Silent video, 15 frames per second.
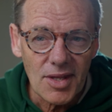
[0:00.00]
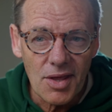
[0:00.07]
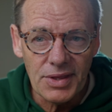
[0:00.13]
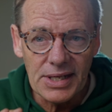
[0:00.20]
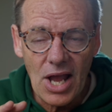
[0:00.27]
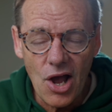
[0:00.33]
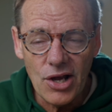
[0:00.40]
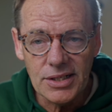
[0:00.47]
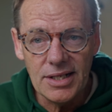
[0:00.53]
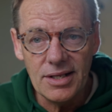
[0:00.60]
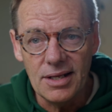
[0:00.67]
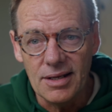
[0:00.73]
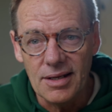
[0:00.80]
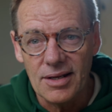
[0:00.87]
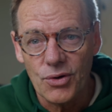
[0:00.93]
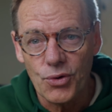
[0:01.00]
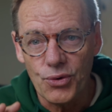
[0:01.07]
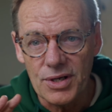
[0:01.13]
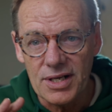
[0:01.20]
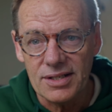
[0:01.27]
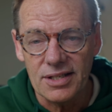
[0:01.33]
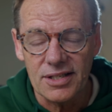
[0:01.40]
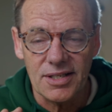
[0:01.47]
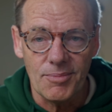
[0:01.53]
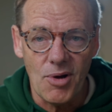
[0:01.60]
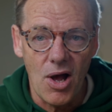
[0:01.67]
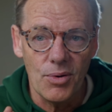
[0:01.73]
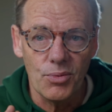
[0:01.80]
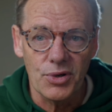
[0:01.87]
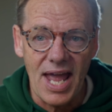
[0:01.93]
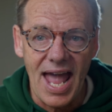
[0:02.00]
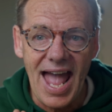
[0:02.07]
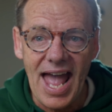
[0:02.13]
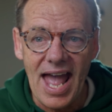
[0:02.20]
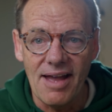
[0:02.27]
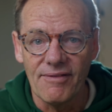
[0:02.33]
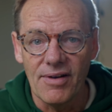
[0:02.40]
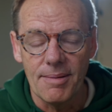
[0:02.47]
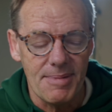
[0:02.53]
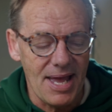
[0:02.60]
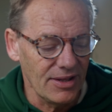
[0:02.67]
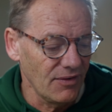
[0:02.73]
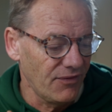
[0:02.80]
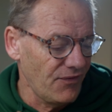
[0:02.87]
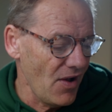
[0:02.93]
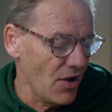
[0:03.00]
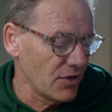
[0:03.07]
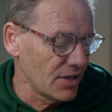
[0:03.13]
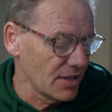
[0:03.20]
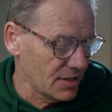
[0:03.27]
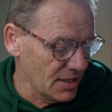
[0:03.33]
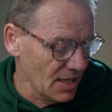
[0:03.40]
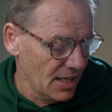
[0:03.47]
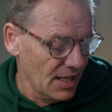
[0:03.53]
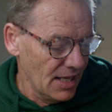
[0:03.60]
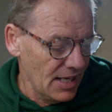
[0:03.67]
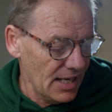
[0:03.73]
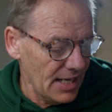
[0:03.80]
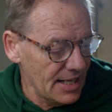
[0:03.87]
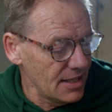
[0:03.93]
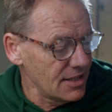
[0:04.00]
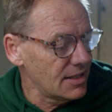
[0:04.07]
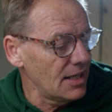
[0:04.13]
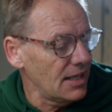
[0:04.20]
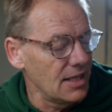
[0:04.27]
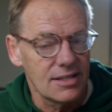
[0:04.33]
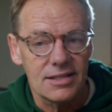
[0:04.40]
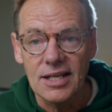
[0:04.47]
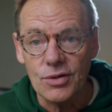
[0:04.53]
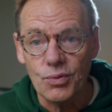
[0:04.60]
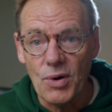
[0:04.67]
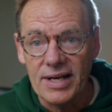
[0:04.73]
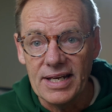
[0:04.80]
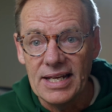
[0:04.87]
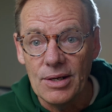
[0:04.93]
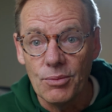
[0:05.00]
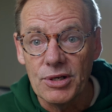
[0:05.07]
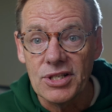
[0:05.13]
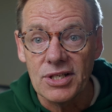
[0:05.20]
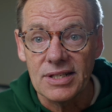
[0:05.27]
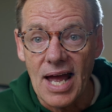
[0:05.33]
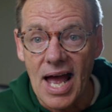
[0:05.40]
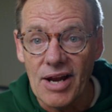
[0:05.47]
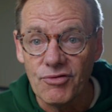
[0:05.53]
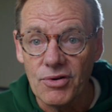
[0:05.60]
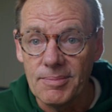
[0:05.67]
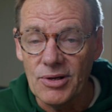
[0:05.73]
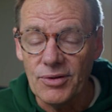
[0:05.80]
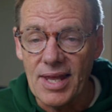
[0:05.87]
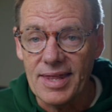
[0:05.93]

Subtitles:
The only criticism I would have about the focus is this one here, which is the 100mm.